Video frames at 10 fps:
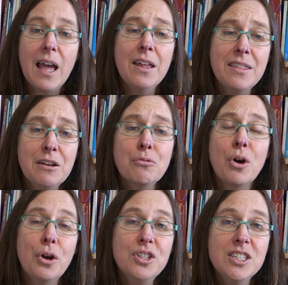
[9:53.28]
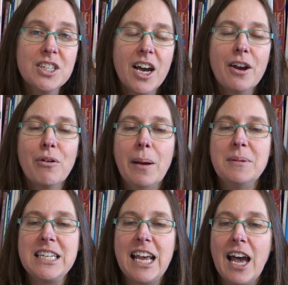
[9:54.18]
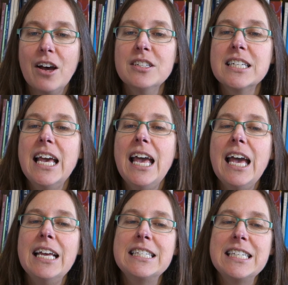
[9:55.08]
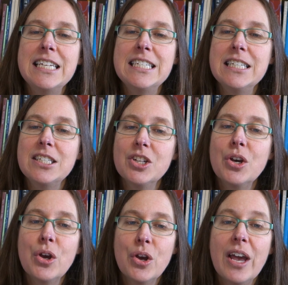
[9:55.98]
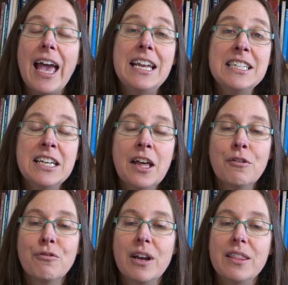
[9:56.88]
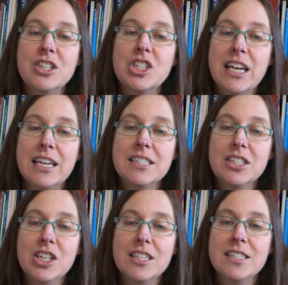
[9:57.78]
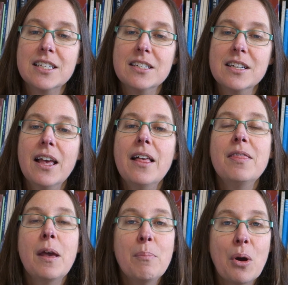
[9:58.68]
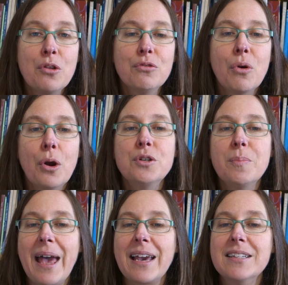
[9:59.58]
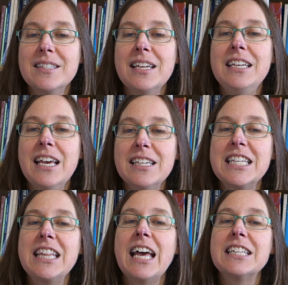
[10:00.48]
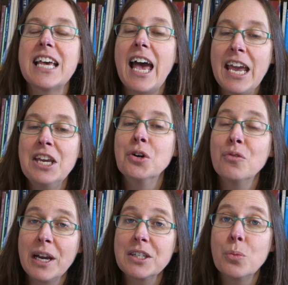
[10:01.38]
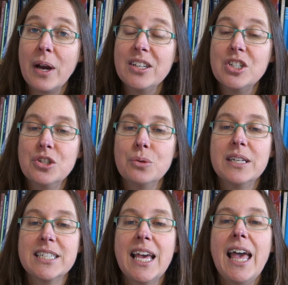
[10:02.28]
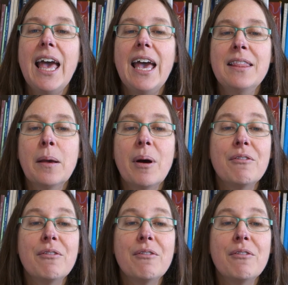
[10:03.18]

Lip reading: I then wrote and diagrammed it out and sent it to her and another friend that she had suggested. They both wrote back and said, yes, that's a correct way to do it, and that by